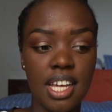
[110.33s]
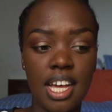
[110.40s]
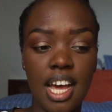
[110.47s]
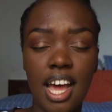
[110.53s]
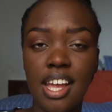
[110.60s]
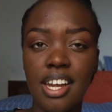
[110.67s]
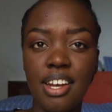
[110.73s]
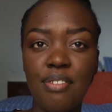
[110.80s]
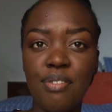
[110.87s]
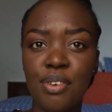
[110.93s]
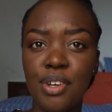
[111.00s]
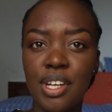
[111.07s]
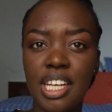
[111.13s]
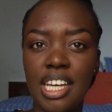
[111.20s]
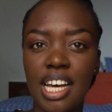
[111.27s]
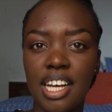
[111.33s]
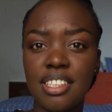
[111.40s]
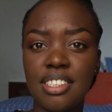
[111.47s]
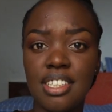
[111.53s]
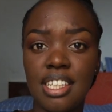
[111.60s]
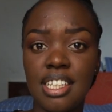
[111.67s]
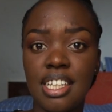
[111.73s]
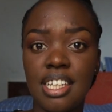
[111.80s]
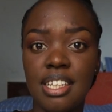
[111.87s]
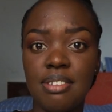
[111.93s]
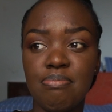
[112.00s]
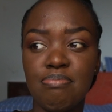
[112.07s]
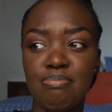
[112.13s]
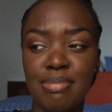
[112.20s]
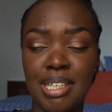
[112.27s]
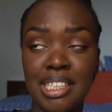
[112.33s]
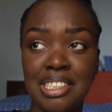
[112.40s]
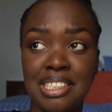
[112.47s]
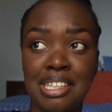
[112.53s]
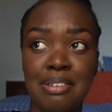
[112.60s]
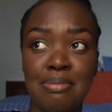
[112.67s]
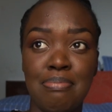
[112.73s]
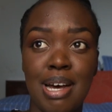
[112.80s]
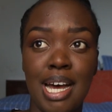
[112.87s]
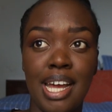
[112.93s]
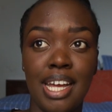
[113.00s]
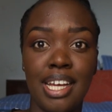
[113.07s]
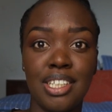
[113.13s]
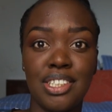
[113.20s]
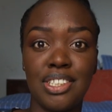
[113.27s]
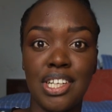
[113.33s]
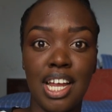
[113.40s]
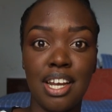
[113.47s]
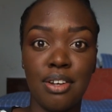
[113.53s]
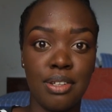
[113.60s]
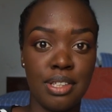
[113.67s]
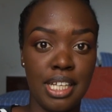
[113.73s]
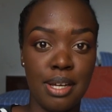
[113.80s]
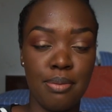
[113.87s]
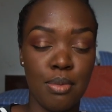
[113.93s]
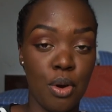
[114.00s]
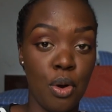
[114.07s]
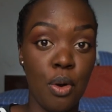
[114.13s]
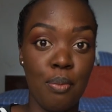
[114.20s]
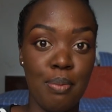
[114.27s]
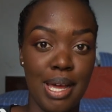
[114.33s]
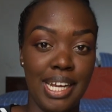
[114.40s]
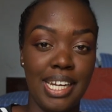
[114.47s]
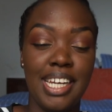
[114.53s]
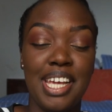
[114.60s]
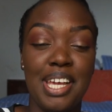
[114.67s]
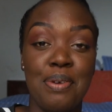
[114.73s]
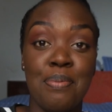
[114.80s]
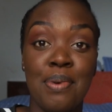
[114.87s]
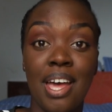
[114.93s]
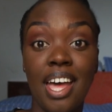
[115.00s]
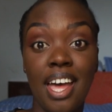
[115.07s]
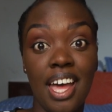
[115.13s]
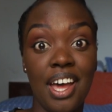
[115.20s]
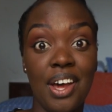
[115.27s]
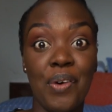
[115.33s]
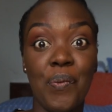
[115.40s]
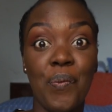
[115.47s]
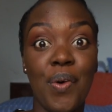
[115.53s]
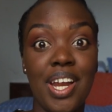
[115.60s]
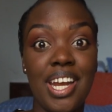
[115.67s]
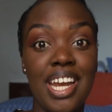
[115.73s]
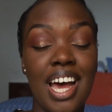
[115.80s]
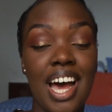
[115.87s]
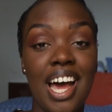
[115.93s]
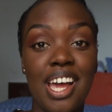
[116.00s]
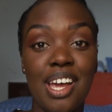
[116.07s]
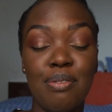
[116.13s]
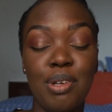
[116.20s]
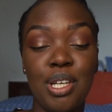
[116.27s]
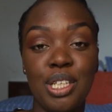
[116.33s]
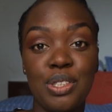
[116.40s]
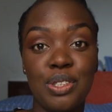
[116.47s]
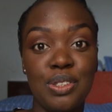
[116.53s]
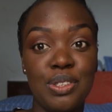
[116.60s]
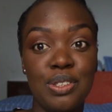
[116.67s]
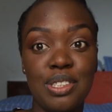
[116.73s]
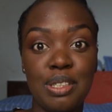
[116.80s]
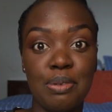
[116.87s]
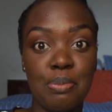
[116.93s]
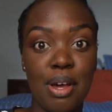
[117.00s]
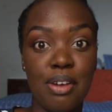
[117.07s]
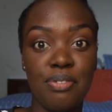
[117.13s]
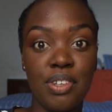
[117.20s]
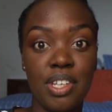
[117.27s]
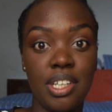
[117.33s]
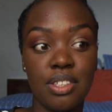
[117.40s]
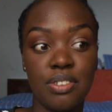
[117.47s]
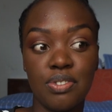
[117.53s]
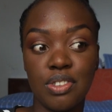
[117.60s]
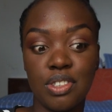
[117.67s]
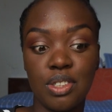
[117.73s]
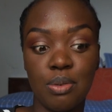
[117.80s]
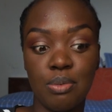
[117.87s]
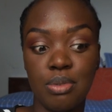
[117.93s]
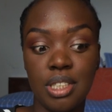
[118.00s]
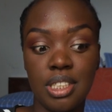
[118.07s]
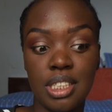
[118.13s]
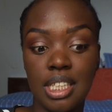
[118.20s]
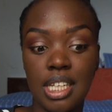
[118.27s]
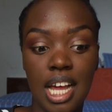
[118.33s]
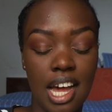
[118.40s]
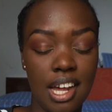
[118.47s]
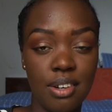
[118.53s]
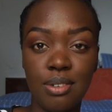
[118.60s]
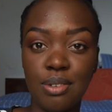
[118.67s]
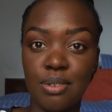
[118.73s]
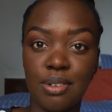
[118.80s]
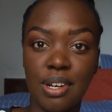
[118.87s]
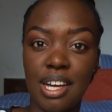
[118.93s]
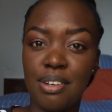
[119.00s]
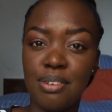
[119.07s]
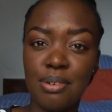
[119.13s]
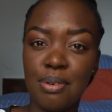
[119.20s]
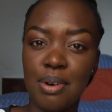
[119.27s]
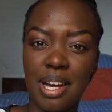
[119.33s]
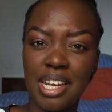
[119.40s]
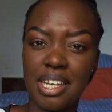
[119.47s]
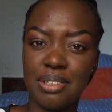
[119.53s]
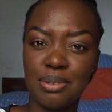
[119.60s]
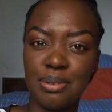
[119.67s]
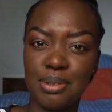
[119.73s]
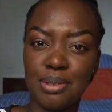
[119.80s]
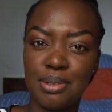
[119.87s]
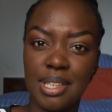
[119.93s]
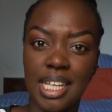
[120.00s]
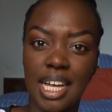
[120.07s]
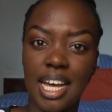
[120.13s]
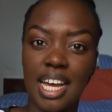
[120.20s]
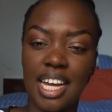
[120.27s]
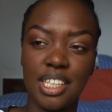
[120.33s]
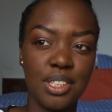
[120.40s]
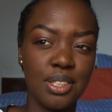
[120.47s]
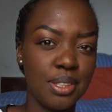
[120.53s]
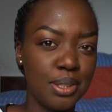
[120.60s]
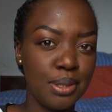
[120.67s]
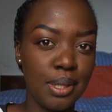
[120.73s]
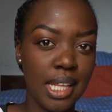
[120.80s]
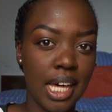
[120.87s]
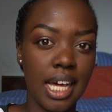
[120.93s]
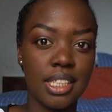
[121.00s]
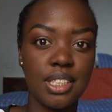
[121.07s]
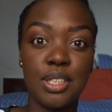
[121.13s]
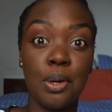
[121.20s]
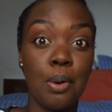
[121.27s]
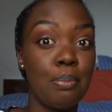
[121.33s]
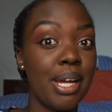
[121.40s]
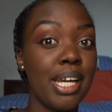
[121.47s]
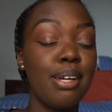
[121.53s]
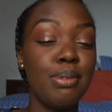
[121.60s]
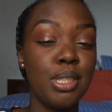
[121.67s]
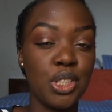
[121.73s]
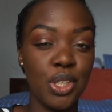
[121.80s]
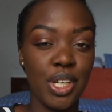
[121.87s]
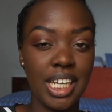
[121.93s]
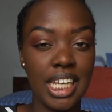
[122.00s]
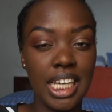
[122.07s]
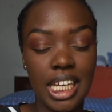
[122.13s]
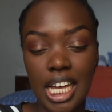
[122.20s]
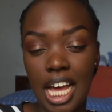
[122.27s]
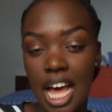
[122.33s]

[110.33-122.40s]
I never really actually mentioned my channel name or my name when I am introducing my videos for some reason. I don't know why I don't do that. I should do that. So my name is Rayleigh.